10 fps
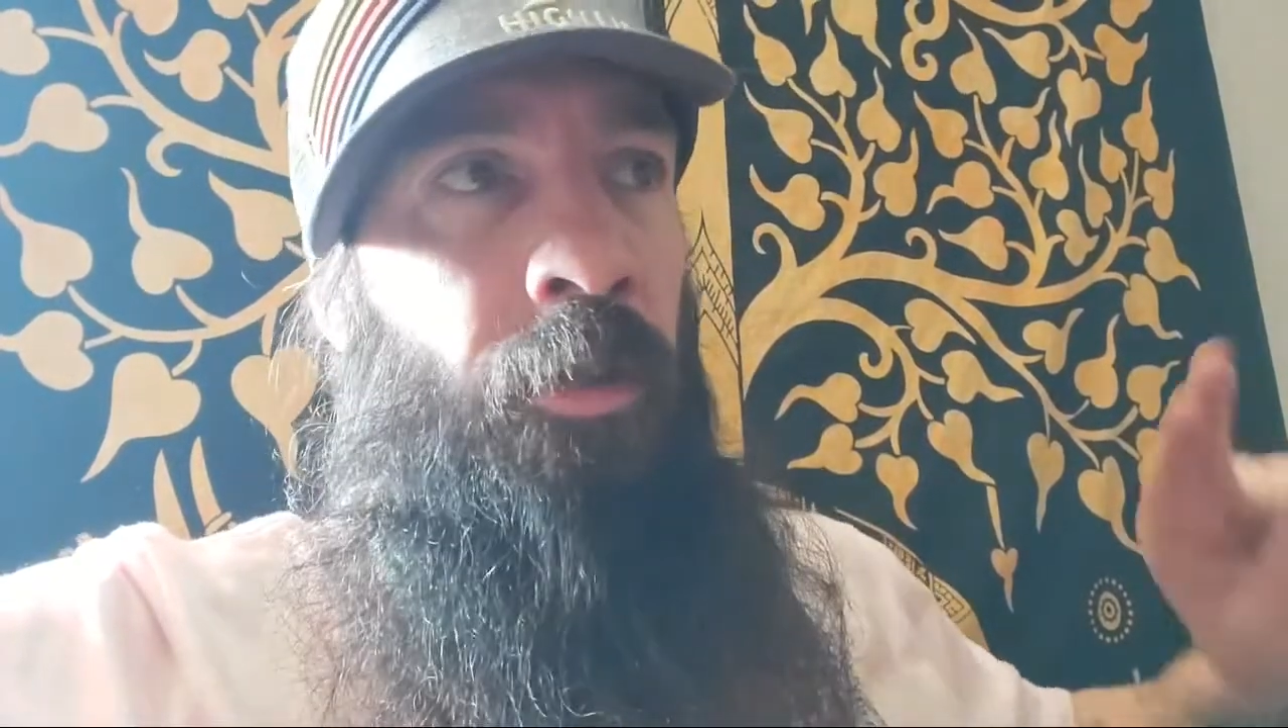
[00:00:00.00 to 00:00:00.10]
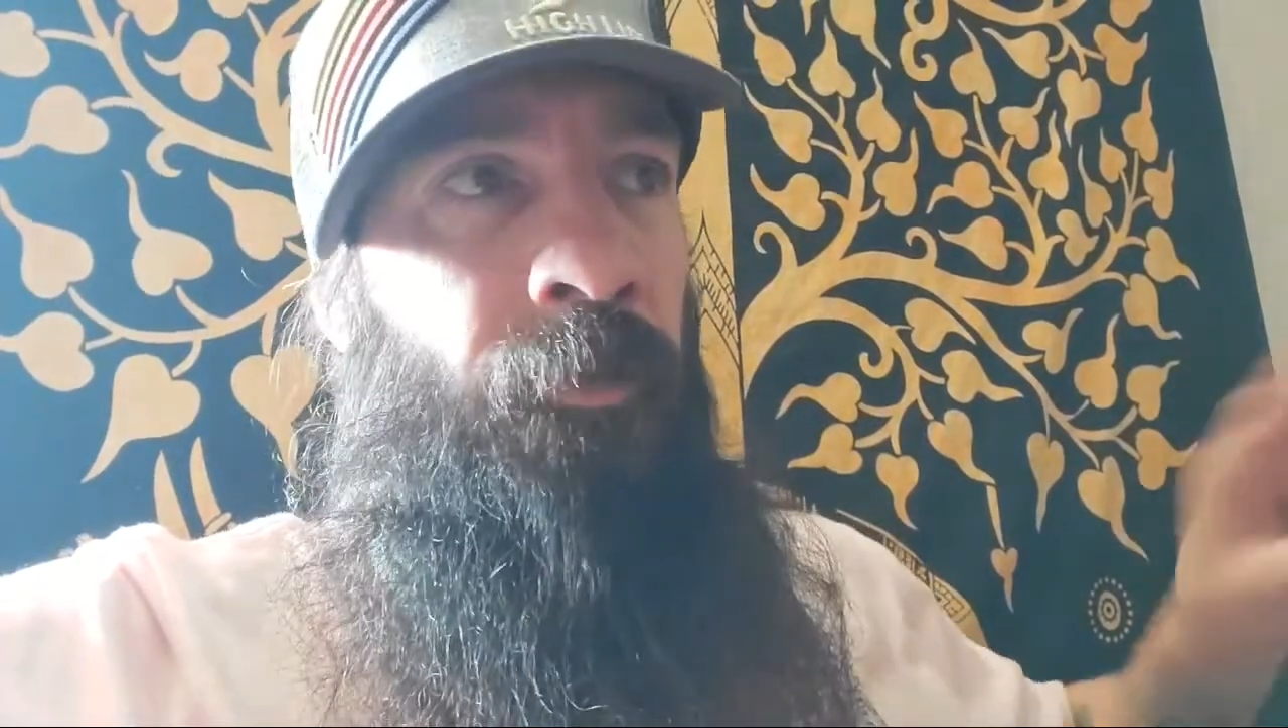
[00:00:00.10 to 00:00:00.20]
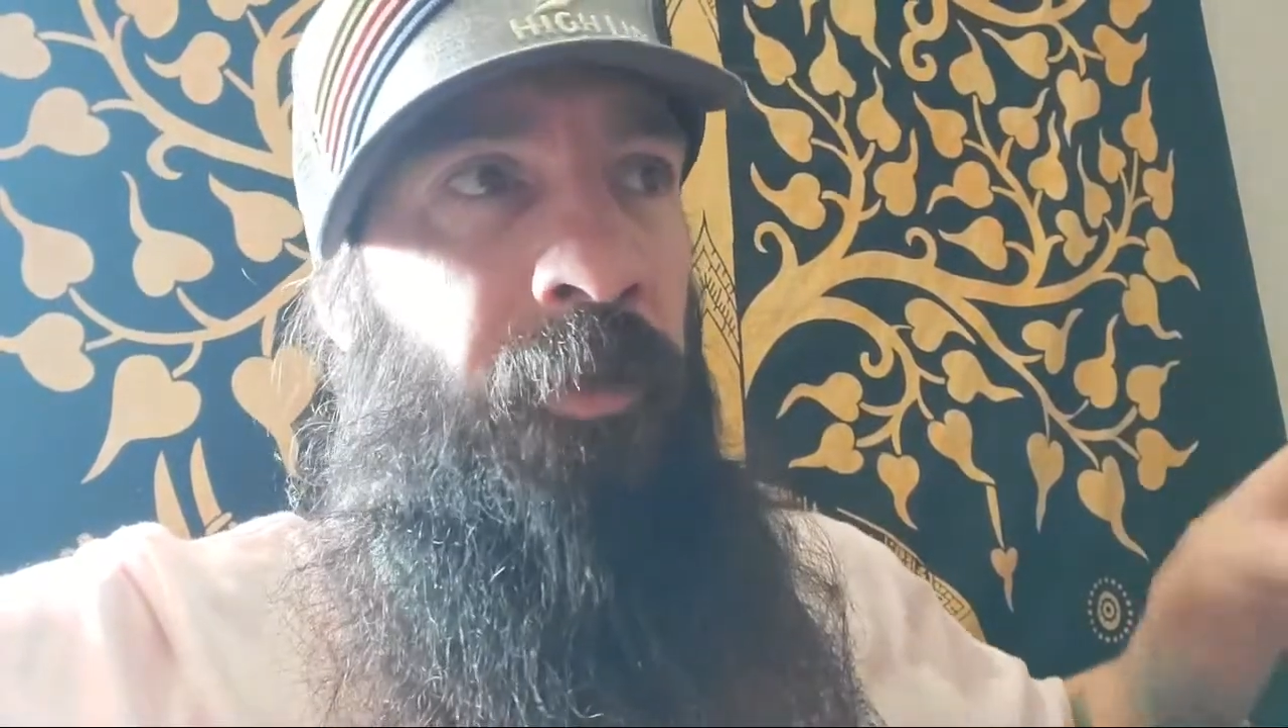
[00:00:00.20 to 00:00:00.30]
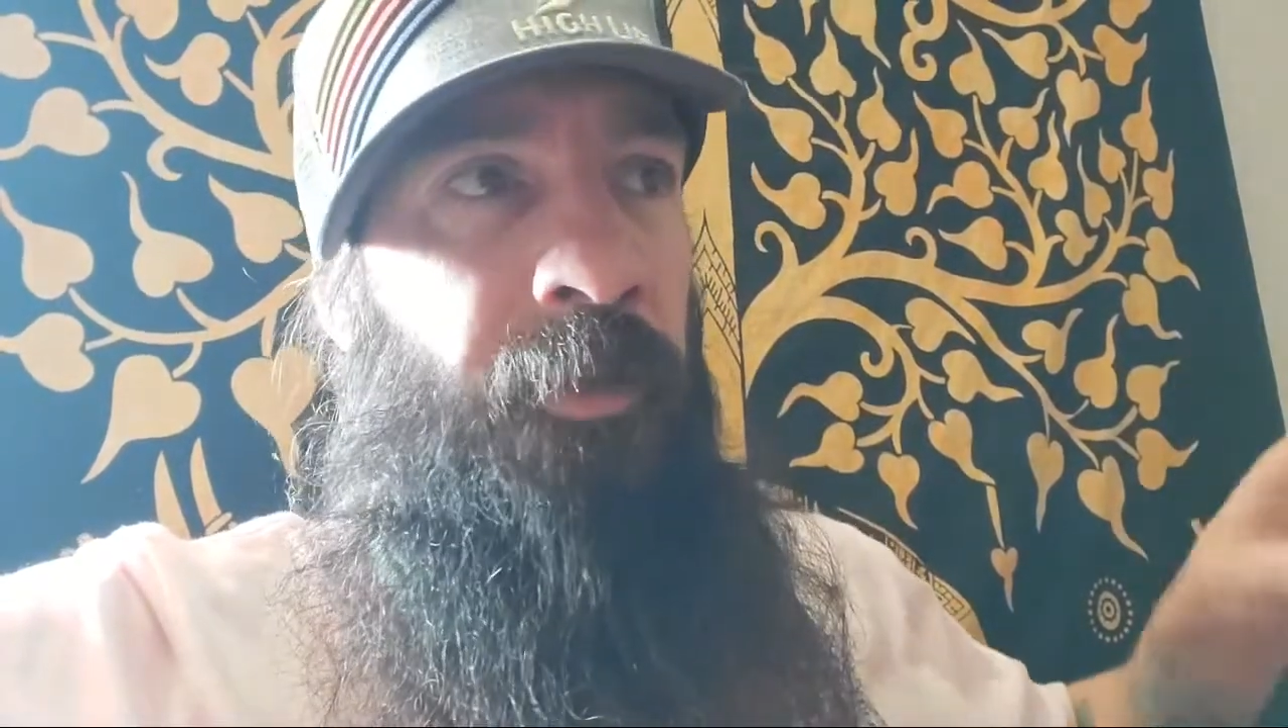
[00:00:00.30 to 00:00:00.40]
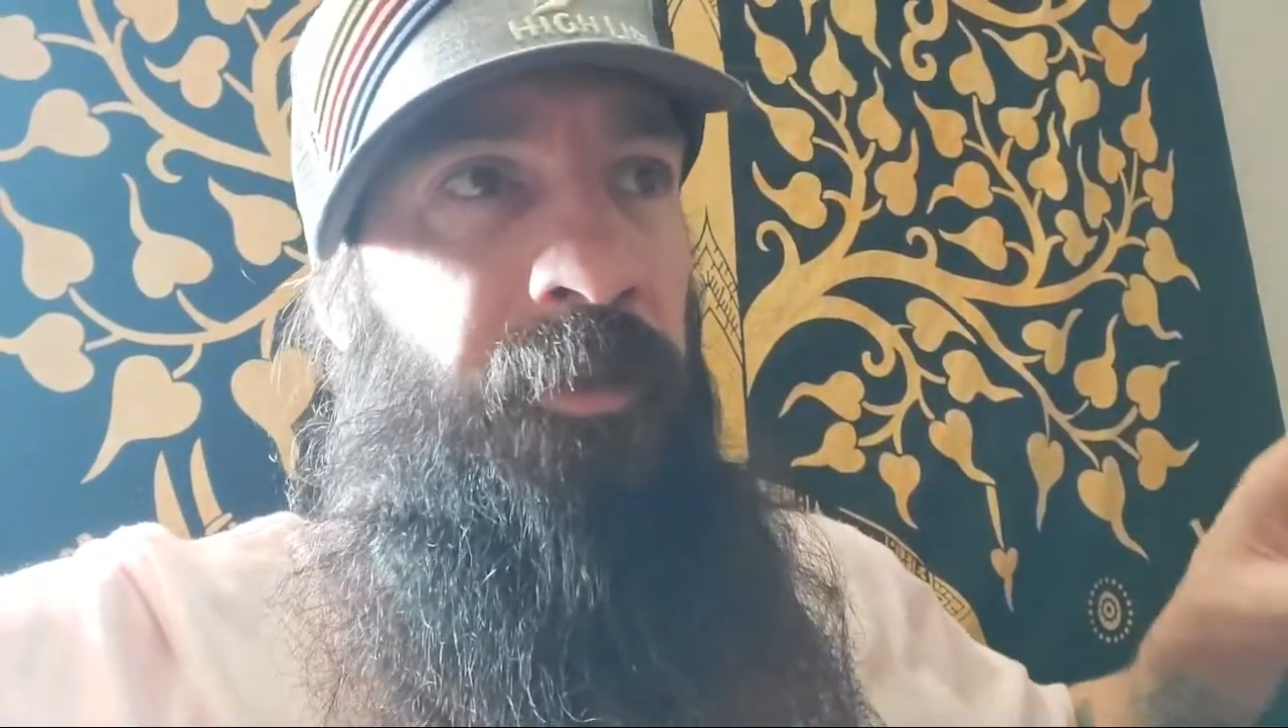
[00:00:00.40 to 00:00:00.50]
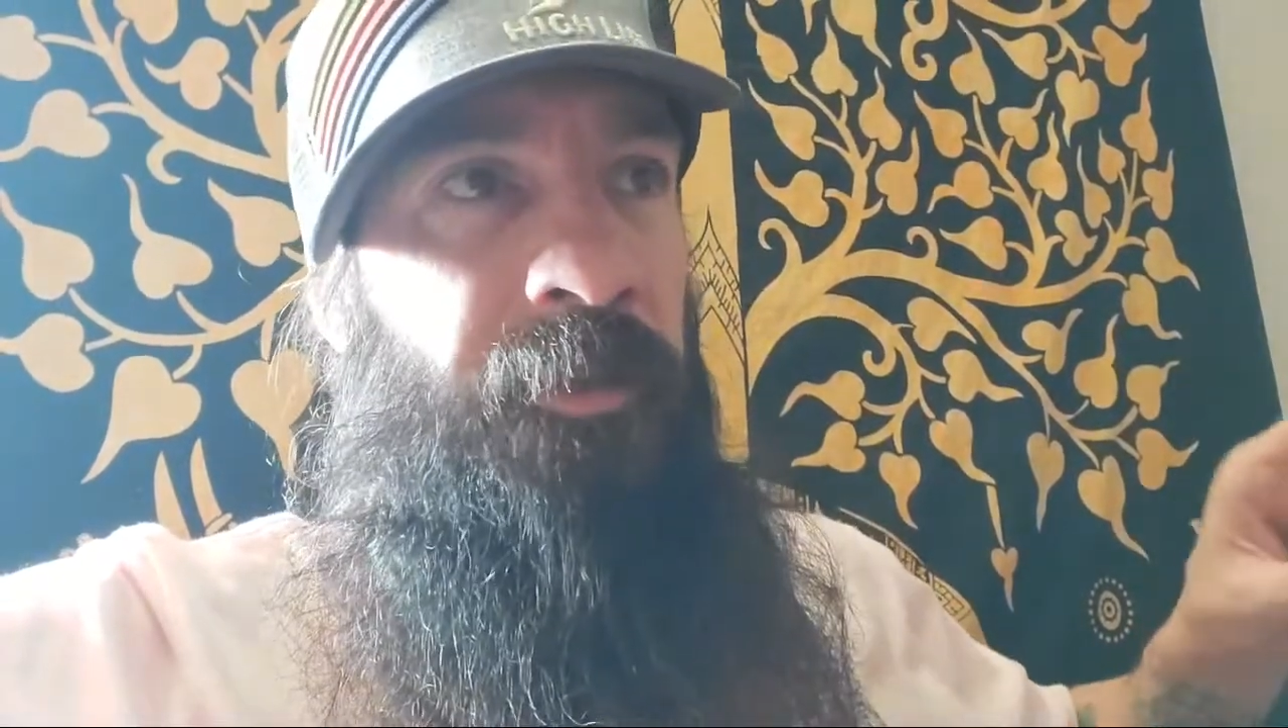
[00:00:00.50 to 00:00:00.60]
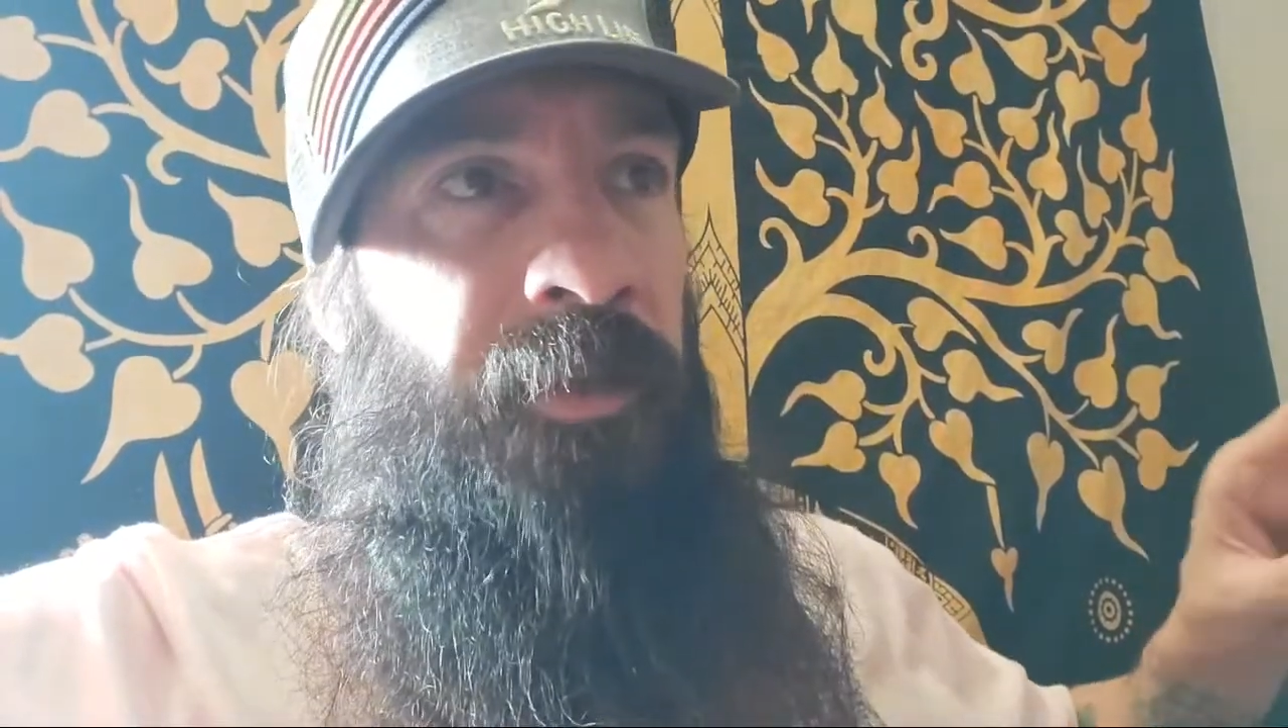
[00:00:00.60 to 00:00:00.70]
are first and